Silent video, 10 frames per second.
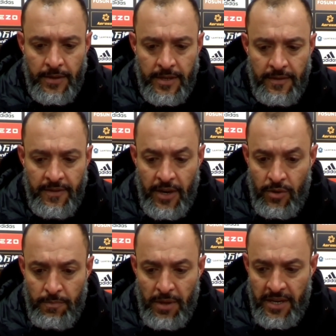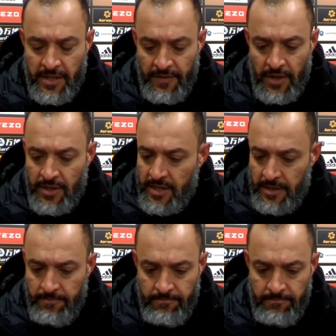on the very good players of
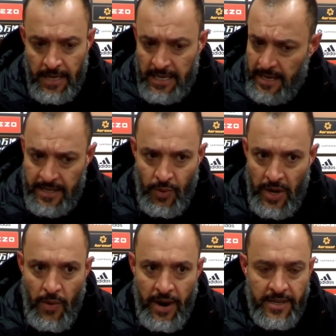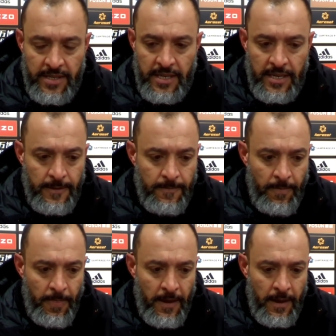Tottenham, and that requires
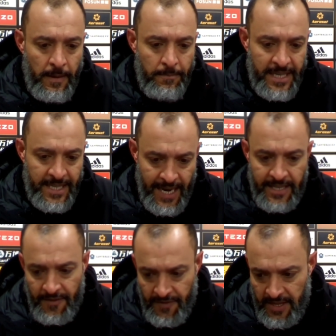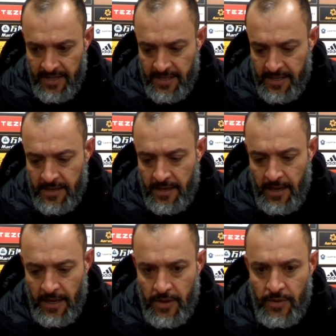beside the fitness
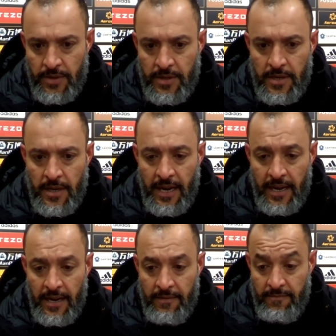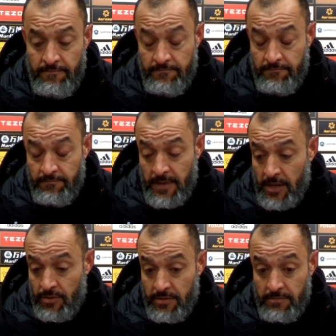a good, I
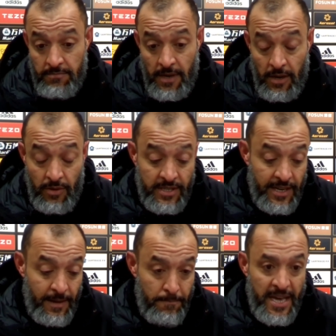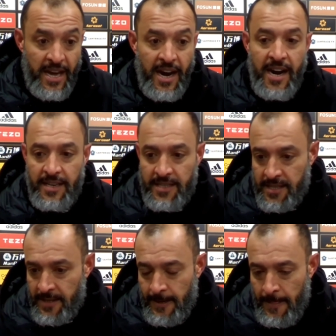would say, a big
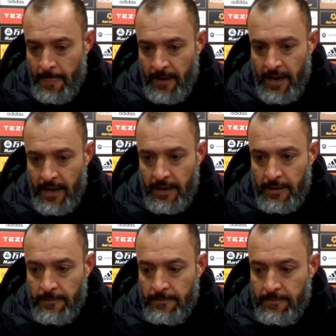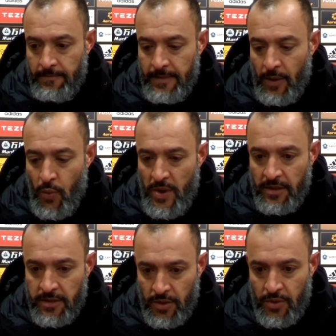heart, a
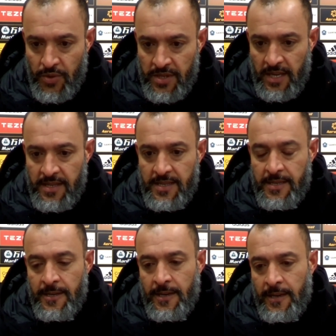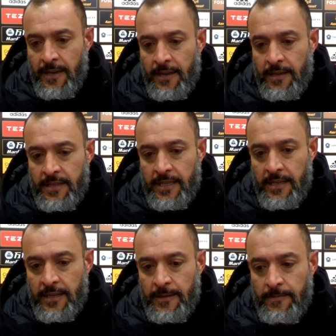will to do things
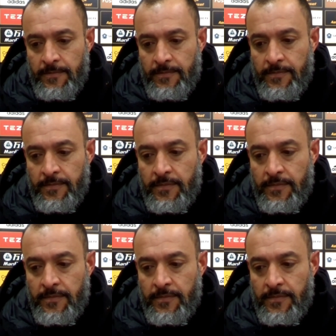to